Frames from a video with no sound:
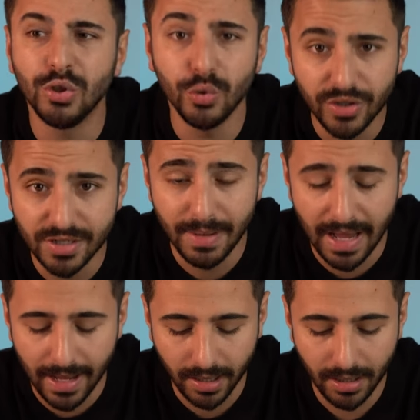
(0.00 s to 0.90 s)
two years
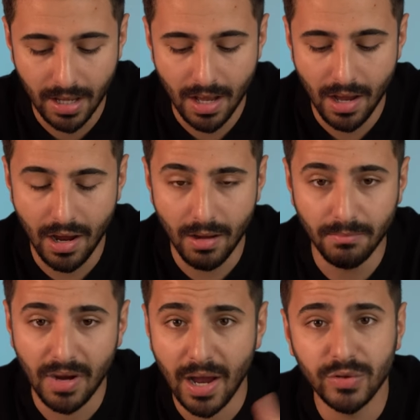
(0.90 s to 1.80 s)
back,
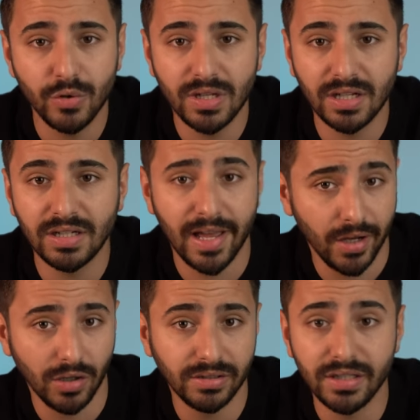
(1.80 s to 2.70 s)
um, I was using a
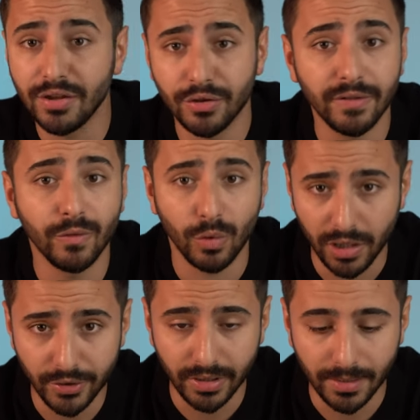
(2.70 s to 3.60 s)
Nikon
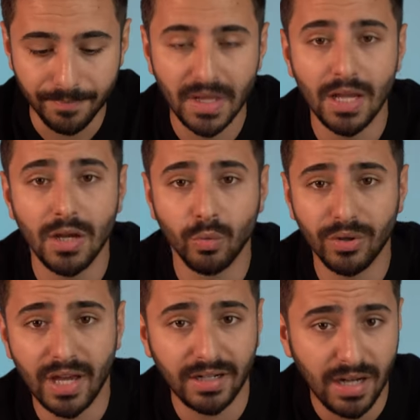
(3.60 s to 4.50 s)
D3400.
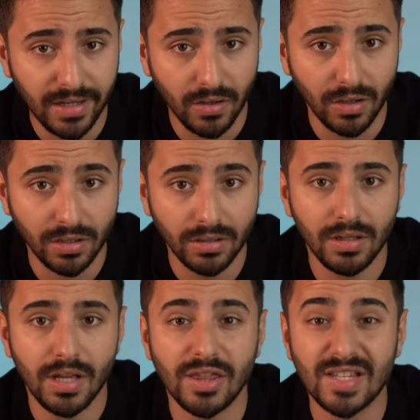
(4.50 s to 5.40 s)
With that Nikon,
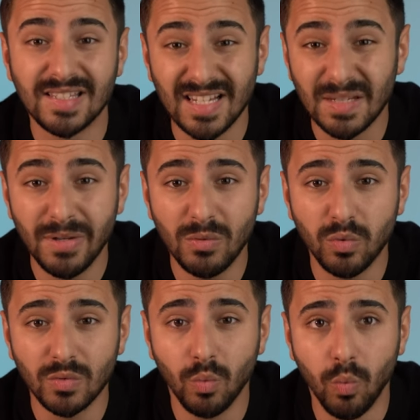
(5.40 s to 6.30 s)
the sync speed
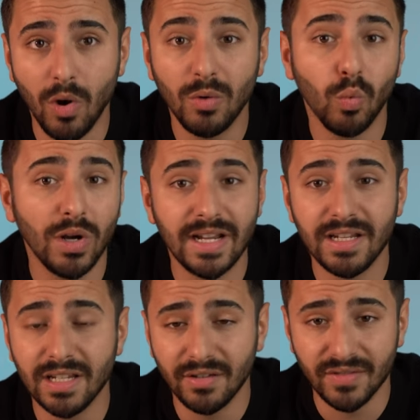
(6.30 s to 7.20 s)
was 1
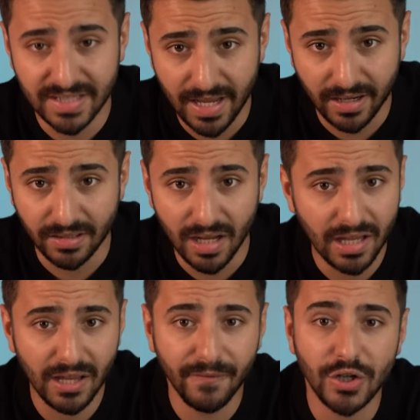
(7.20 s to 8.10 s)
180th of a second
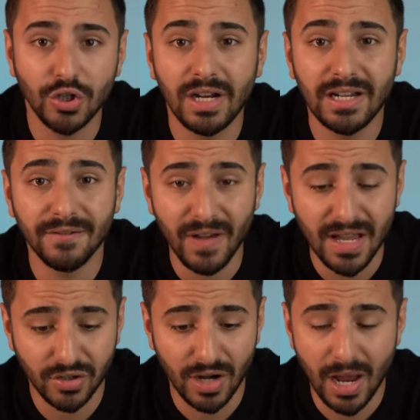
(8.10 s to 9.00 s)
if I shot any
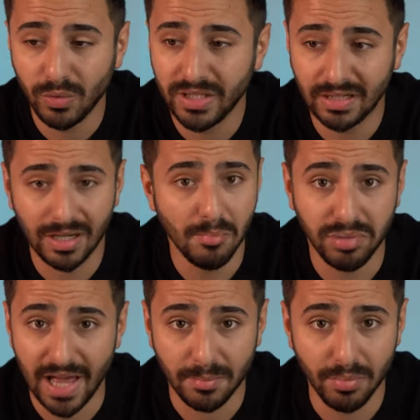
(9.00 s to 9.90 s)
faster, I would get a
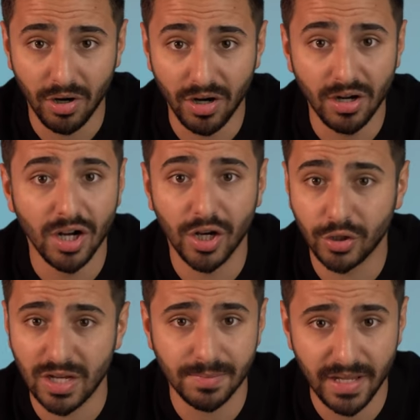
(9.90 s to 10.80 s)
black bar
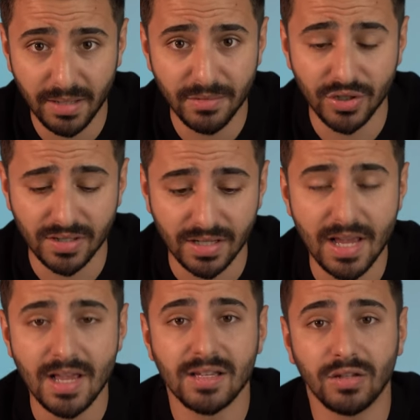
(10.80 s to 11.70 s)
across my images.
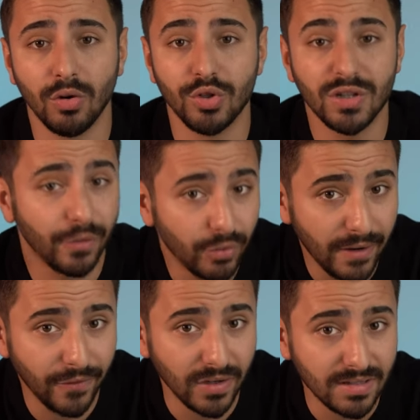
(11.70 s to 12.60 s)
So just for
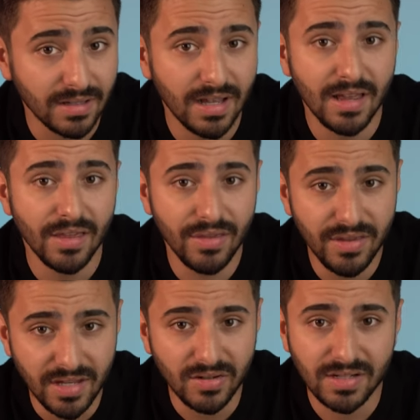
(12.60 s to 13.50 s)
reference,
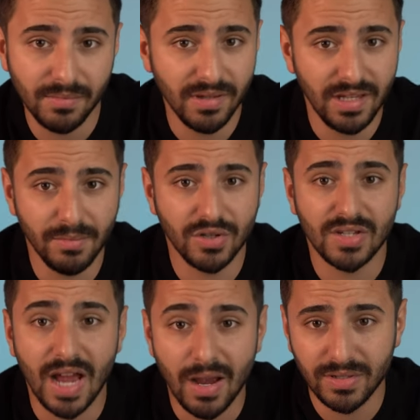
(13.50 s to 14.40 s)
these are some of the
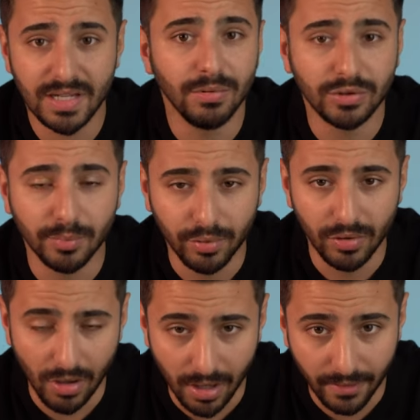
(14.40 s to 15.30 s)
images I was able to
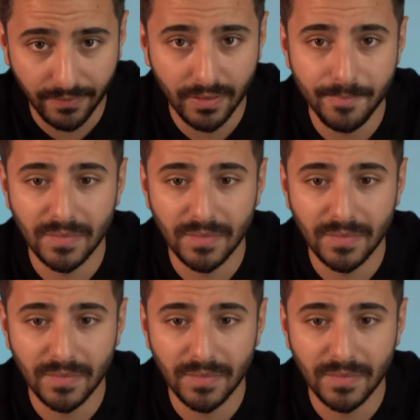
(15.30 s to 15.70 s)
pull off